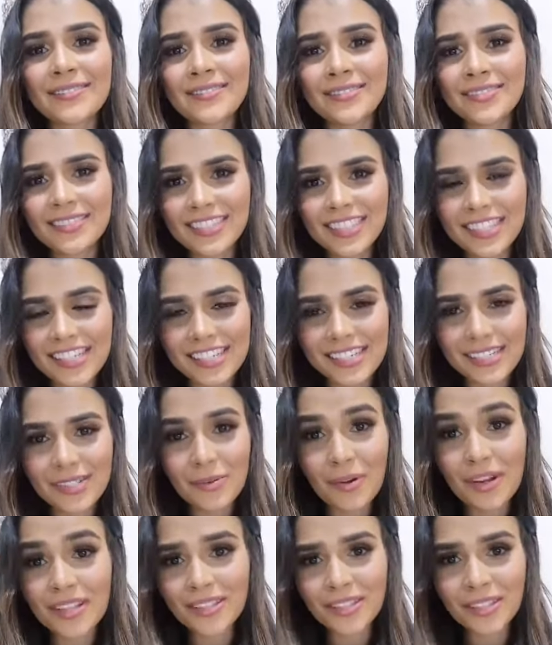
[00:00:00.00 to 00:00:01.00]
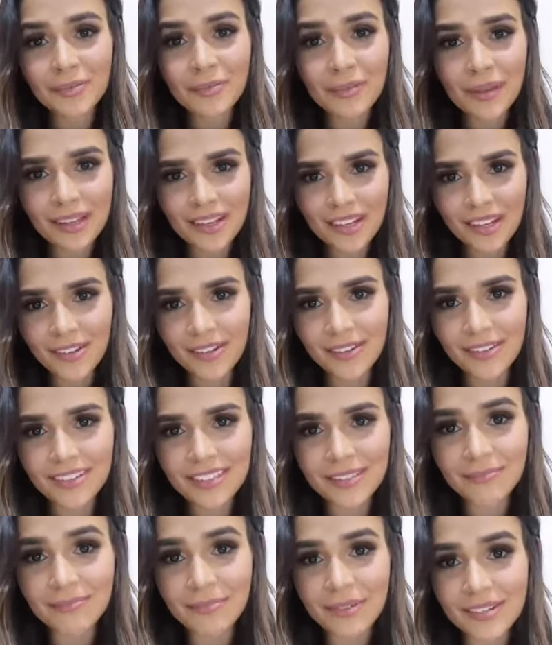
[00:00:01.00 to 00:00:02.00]
just want to meet you
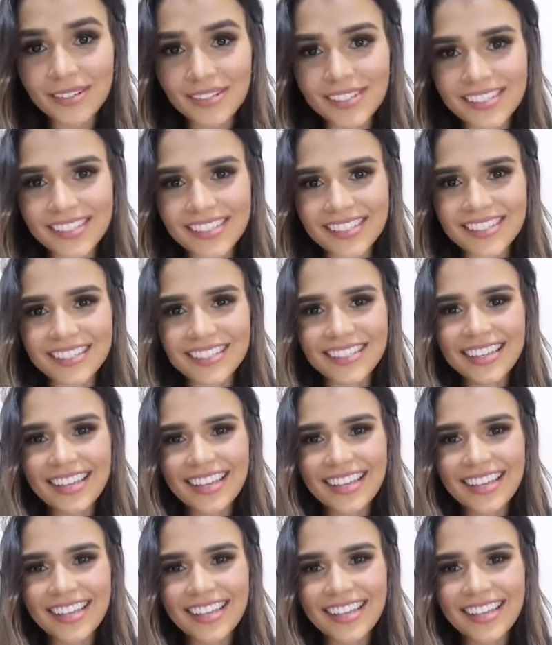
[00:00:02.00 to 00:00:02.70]
in person.